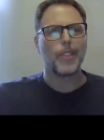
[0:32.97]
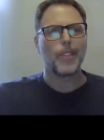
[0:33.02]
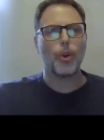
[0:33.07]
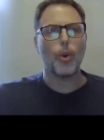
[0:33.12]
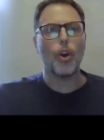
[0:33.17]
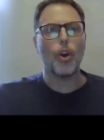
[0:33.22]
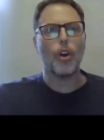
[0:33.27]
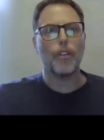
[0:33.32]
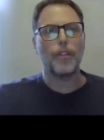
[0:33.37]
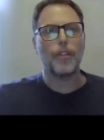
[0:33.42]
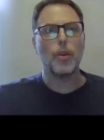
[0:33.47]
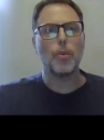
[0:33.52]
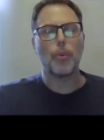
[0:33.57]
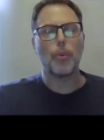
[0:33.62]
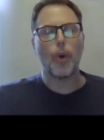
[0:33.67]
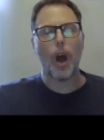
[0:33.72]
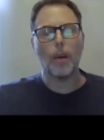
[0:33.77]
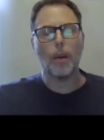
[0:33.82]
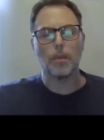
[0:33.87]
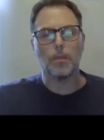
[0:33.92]
There are a few
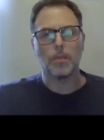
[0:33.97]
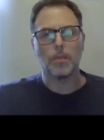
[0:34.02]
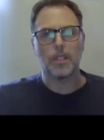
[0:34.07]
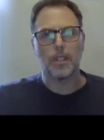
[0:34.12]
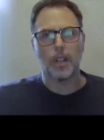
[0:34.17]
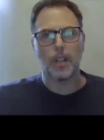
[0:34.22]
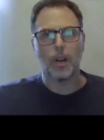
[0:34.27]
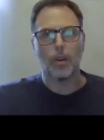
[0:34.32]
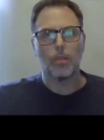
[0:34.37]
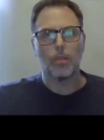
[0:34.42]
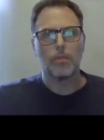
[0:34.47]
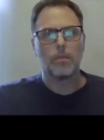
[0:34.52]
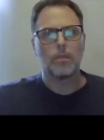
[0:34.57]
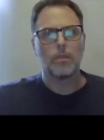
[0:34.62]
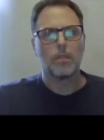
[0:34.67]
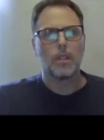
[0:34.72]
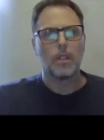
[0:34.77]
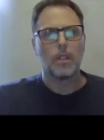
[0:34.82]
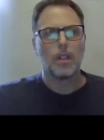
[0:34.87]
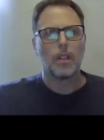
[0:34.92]
problems still.
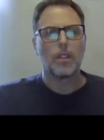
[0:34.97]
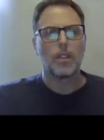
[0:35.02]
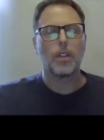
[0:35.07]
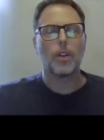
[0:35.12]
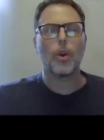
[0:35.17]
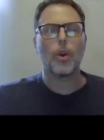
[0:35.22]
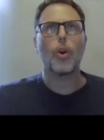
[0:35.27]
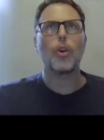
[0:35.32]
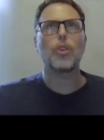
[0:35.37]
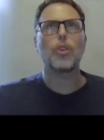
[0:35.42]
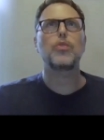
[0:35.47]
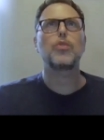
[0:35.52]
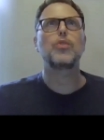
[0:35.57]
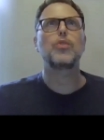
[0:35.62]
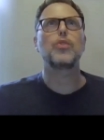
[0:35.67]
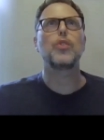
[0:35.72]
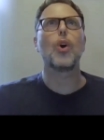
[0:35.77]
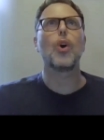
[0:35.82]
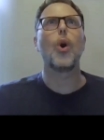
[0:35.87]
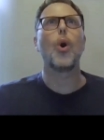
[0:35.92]
There are
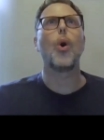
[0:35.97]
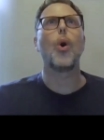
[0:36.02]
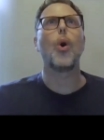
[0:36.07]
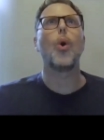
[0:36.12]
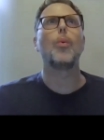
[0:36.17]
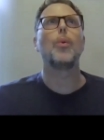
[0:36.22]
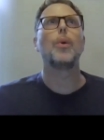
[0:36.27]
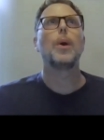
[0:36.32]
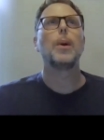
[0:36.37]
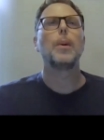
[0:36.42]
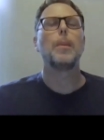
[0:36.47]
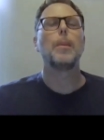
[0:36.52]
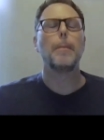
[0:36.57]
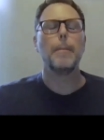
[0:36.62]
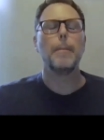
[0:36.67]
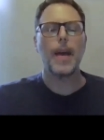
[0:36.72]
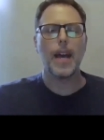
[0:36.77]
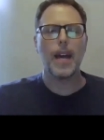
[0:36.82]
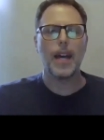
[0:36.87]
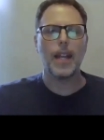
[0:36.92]
so
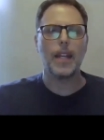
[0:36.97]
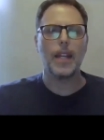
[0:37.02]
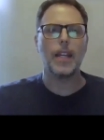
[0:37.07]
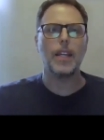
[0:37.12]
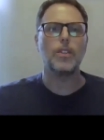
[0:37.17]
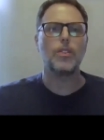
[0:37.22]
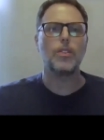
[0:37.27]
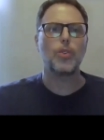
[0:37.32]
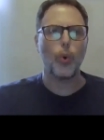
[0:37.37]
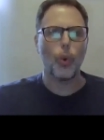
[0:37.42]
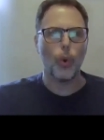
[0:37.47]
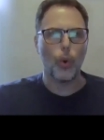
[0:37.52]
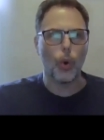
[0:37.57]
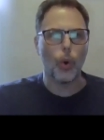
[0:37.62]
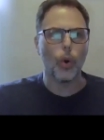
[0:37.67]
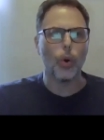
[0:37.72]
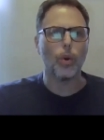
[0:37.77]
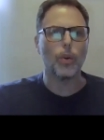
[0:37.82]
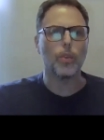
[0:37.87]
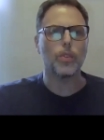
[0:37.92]
many
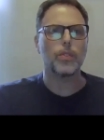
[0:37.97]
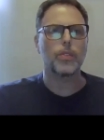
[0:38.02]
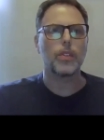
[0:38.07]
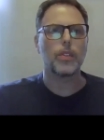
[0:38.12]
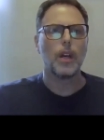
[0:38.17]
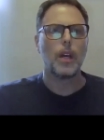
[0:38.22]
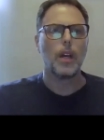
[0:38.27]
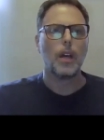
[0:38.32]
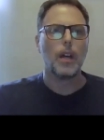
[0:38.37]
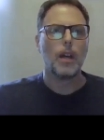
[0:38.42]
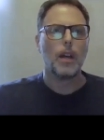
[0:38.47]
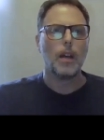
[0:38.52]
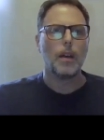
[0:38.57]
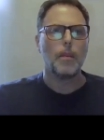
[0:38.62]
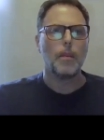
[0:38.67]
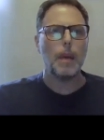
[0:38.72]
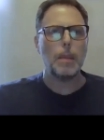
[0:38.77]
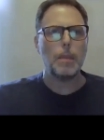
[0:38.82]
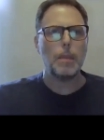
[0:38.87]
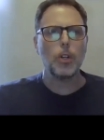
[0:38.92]
tools.
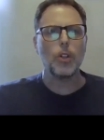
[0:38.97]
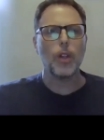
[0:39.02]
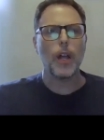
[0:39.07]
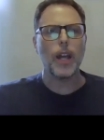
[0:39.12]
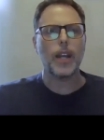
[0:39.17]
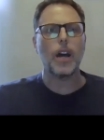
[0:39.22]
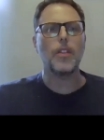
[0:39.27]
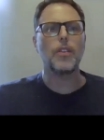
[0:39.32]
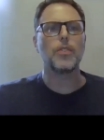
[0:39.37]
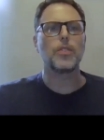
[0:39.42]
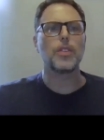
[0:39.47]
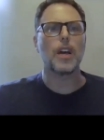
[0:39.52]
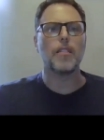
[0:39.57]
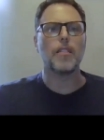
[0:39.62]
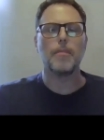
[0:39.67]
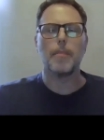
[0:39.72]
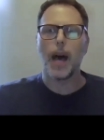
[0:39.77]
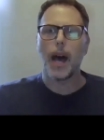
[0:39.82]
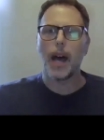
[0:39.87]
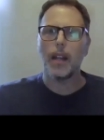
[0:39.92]
Maybe you're like others
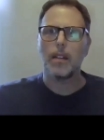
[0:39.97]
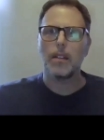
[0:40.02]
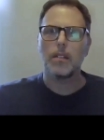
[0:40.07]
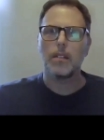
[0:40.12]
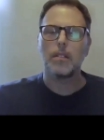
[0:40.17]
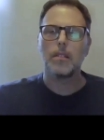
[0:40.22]
I've met.